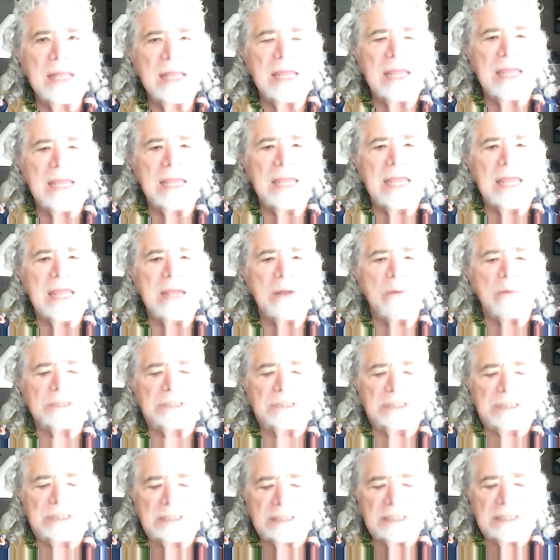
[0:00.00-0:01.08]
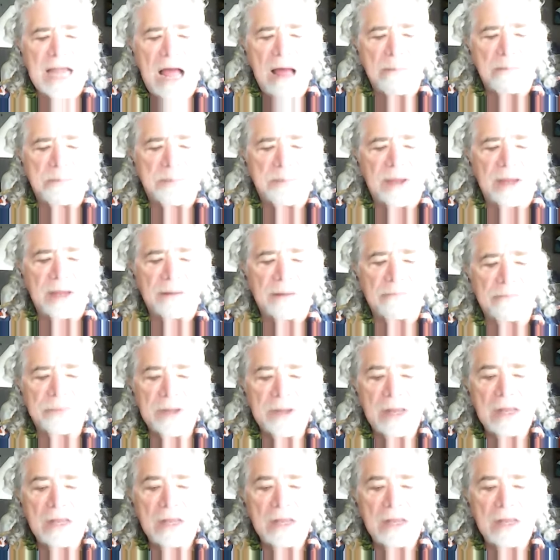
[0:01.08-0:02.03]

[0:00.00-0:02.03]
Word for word: he, he was stopping